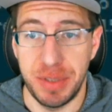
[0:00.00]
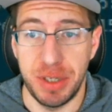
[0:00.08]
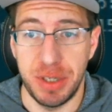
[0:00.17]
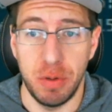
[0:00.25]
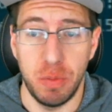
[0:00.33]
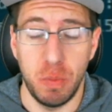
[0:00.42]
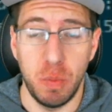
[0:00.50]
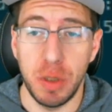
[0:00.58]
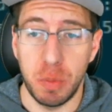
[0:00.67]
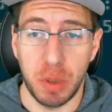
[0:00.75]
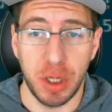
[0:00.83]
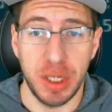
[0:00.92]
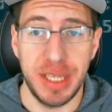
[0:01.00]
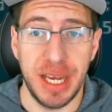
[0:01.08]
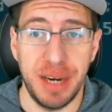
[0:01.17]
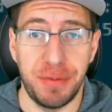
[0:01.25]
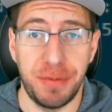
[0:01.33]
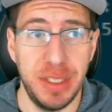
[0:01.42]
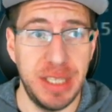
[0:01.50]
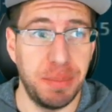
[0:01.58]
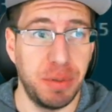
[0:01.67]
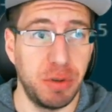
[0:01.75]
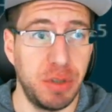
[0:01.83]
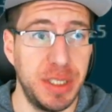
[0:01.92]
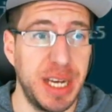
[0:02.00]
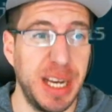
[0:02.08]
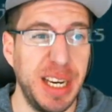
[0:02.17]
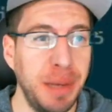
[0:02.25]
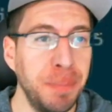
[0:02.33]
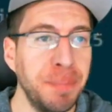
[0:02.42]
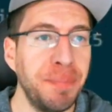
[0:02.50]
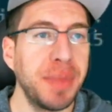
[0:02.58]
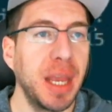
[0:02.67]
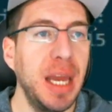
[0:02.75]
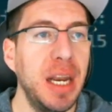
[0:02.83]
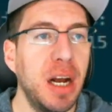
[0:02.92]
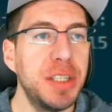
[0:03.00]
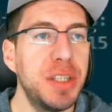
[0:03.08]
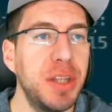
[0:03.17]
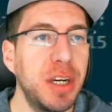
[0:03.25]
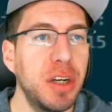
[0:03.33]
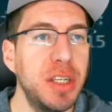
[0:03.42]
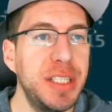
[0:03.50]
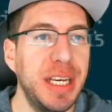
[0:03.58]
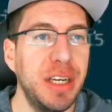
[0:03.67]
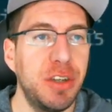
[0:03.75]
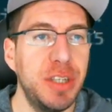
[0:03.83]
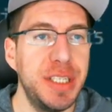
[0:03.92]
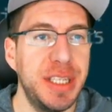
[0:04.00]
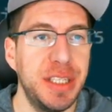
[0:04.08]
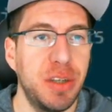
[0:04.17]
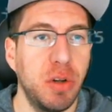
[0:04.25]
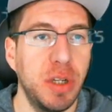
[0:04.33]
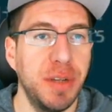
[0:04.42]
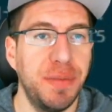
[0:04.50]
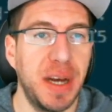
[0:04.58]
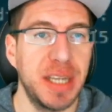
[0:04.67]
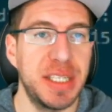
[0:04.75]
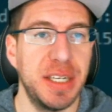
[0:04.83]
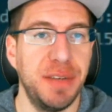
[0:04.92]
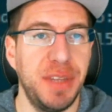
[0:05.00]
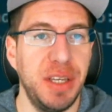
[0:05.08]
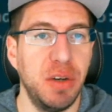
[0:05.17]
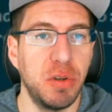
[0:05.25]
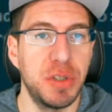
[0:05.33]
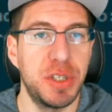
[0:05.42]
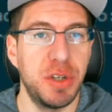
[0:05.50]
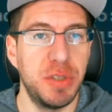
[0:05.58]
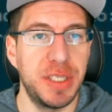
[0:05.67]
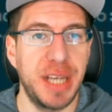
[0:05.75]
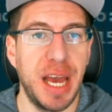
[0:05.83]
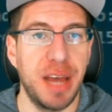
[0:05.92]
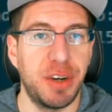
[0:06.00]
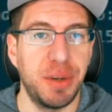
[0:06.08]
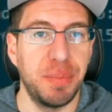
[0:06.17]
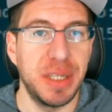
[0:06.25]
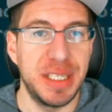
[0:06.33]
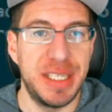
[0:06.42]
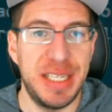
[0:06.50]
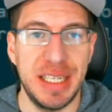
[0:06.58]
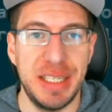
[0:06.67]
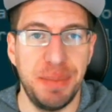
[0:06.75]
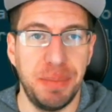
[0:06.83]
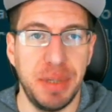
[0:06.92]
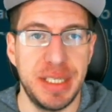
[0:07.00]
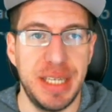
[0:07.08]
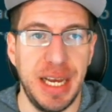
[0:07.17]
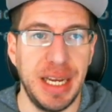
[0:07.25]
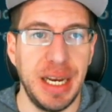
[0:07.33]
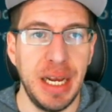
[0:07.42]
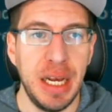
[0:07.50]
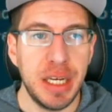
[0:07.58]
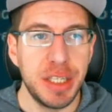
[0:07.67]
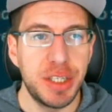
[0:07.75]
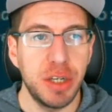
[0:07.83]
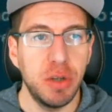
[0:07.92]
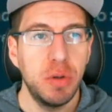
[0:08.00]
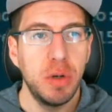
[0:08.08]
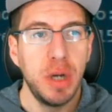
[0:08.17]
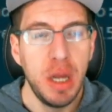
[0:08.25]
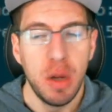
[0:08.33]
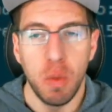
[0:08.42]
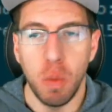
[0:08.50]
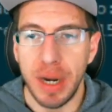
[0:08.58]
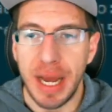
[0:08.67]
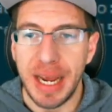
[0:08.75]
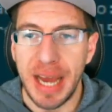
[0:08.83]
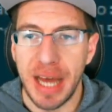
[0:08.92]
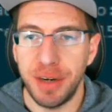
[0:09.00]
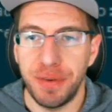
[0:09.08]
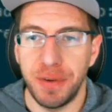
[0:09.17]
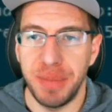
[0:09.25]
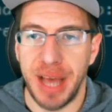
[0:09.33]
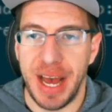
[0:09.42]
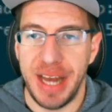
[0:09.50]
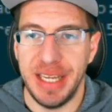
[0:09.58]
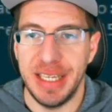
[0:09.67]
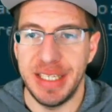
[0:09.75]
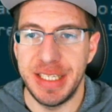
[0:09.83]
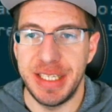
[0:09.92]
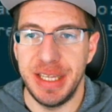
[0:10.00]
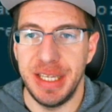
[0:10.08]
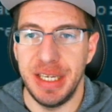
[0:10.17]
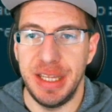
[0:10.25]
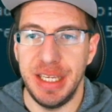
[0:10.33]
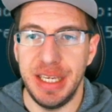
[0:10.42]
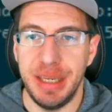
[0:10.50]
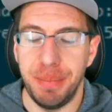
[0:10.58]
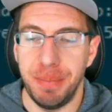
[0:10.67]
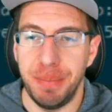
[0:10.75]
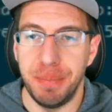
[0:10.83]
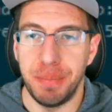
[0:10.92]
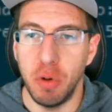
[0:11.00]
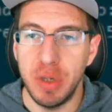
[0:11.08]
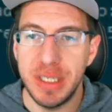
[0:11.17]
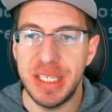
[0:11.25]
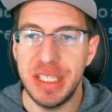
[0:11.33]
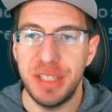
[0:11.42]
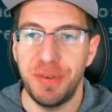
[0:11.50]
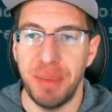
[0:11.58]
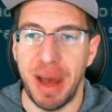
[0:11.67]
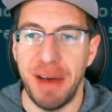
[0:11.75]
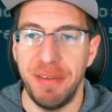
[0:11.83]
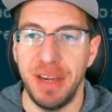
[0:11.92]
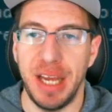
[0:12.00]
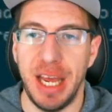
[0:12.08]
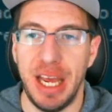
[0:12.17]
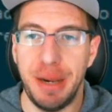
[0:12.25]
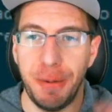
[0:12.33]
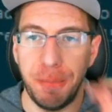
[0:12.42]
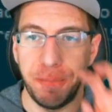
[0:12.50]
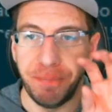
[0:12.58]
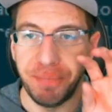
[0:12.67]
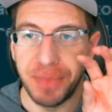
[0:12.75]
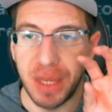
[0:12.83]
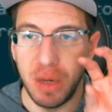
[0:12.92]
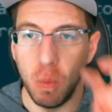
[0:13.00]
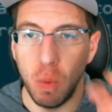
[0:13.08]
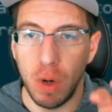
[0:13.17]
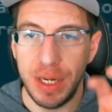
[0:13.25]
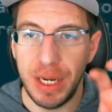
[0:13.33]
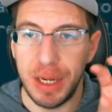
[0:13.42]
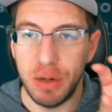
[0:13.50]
So we're going to get a free temple reset. And also, they're going to increase the total effects of the whole stones gathering +6 and +8. So what I gather from that is the bonuses from having a one